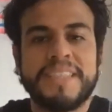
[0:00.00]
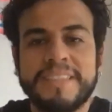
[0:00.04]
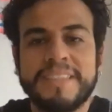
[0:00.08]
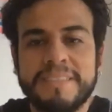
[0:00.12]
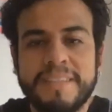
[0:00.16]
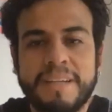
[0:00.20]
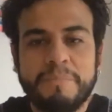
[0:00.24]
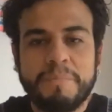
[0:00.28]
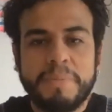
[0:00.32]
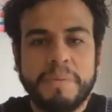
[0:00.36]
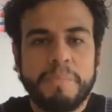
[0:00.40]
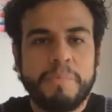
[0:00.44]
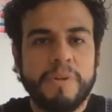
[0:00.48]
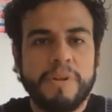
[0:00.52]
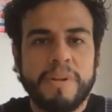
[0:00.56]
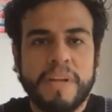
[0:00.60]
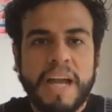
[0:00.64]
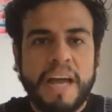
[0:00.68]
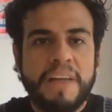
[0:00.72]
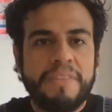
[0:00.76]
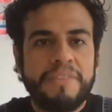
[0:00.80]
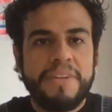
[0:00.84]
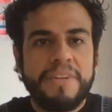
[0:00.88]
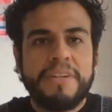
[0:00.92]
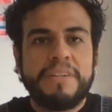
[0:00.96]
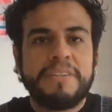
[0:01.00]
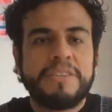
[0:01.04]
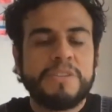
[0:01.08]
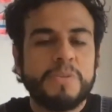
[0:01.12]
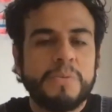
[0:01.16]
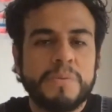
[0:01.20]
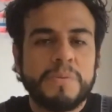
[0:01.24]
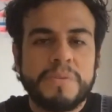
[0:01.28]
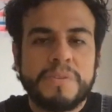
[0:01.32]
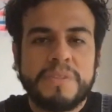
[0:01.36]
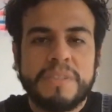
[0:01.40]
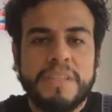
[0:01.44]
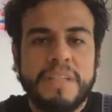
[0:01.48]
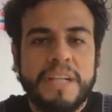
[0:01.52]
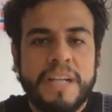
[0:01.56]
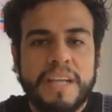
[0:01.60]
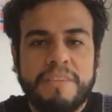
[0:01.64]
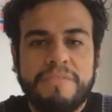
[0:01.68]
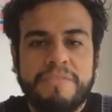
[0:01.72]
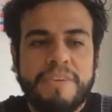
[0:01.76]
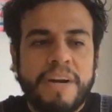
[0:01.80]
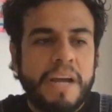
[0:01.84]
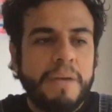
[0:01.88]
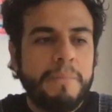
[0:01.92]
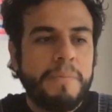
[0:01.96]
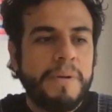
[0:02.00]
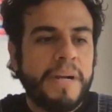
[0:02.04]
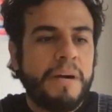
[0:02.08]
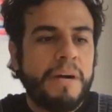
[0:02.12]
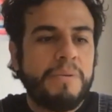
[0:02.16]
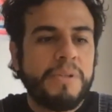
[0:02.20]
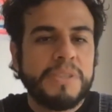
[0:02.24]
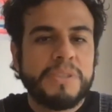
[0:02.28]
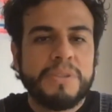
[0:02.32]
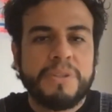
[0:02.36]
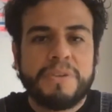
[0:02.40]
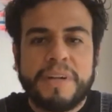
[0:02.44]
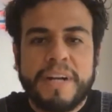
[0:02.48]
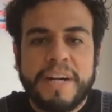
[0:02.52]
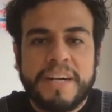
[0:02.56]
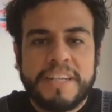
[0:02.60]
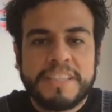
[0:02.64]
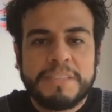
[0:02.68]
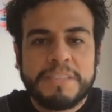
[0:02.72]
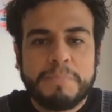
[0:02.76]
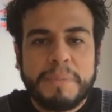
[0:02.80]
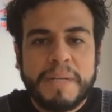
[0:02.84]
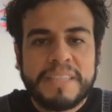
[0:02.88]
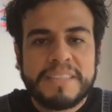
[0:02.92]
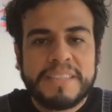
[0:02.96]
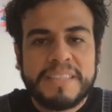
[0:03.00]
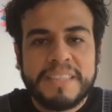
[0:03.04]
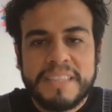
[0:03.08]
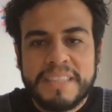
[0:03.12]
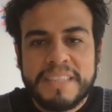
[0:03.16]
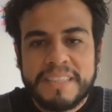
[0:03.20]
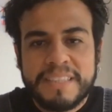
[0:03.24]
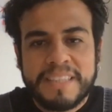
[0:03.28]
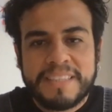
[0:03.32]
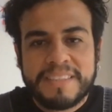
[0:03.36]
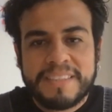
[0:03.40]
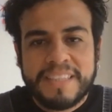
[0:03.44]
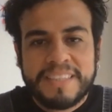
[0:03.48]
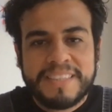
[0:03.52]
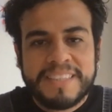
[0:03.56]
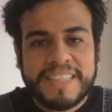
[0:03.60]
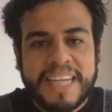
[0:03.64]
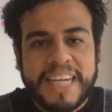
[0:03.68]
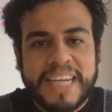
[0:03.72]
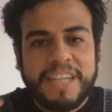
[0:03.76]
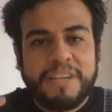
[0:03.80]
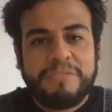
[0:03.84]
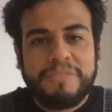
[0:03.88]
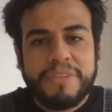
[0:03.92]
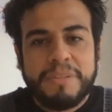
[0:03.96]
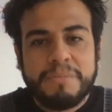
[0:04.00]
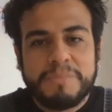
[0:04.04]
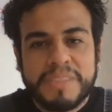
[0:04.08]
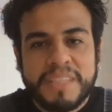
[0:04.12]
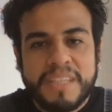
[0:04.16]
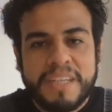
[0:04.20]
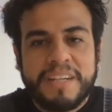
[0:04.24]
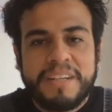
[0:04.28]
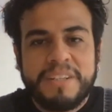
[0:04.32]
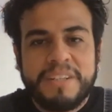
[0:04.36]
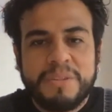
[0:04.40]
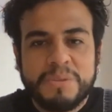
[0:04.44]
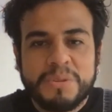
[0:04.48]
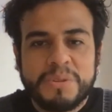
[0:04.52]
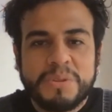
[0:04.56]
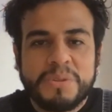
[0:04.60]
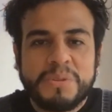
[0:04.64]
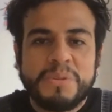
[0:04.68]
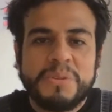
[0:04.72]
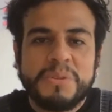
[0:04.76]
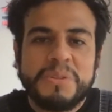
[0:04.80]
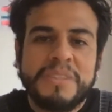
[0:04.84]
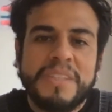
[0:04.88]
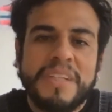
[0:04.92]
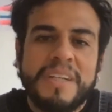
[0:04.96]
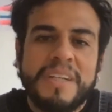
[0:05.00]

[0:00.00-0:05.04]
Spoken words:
and people gather to see 5 hours of cars passing. That's the kind of films they are used to.